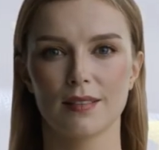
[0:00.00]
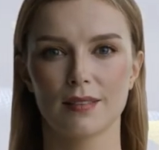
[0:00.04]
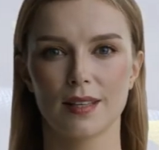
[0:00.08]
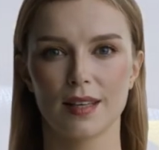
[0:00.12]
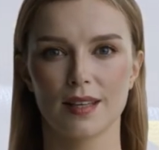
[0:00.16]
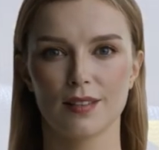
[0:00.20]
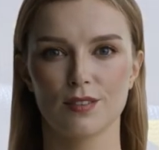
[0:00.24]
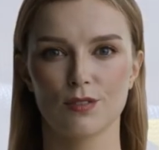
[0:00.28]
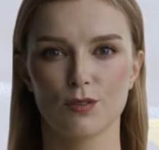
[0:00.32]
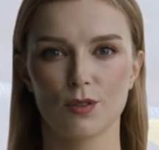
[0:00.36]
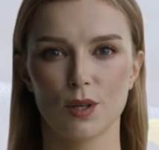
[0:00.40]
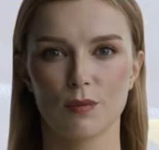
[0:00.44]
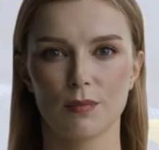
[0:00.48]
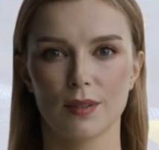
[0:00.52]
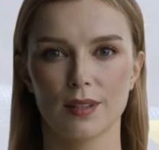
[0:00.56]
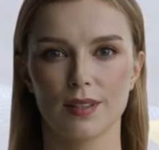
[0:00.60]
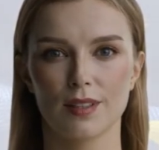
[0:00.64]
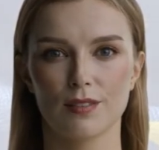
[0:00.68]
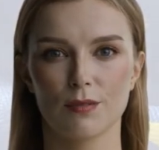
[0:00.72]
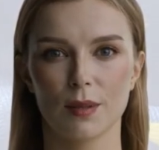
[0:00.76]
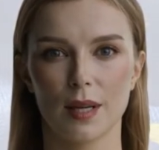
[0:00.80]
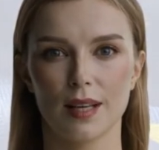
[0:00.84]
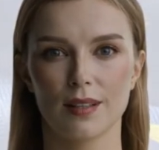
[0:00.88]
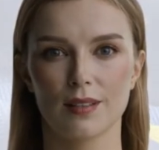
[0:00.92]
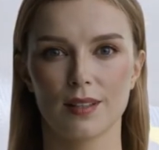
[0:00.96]
there's growing
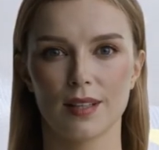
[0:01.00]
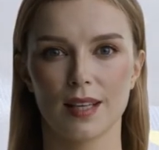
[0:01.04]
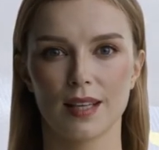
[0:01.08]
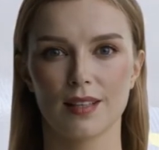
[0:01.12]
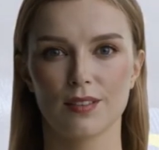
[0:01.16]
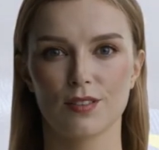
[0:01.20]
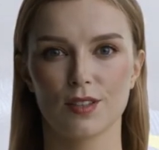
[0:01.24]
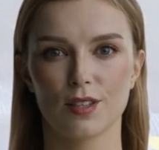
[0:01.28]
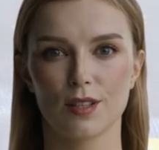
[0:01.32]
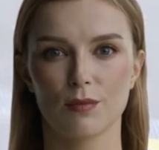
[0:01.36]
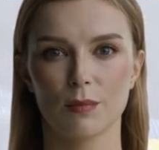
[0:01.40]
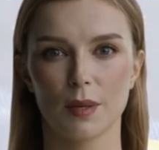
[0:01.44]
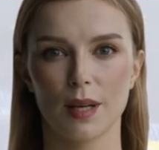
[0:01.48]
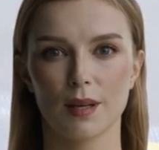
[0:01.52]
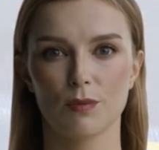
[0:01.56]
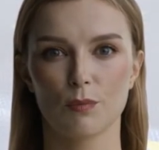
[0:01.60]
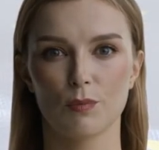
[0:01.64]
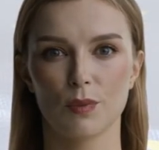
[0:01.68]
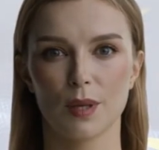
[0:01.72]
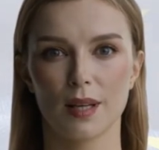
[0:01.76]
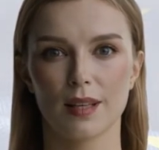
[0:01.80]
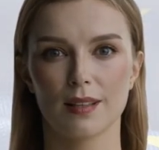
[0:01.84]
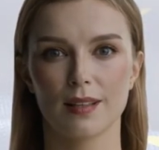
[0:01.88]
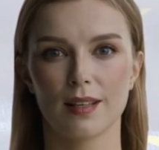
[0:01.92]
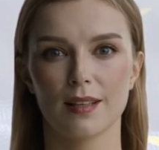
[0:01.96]
speculation about
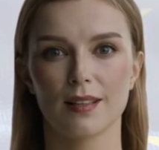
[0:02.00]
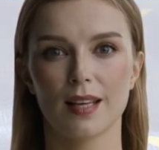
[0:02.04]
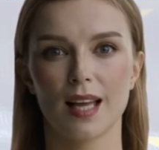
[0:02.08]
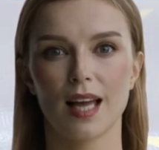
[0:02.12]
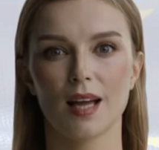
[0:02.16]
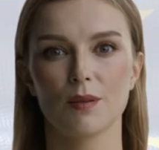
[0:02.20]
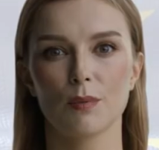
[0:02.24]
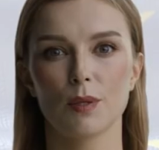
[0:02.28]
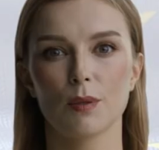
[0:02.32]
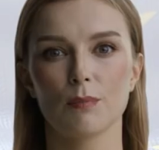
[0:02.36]
when and how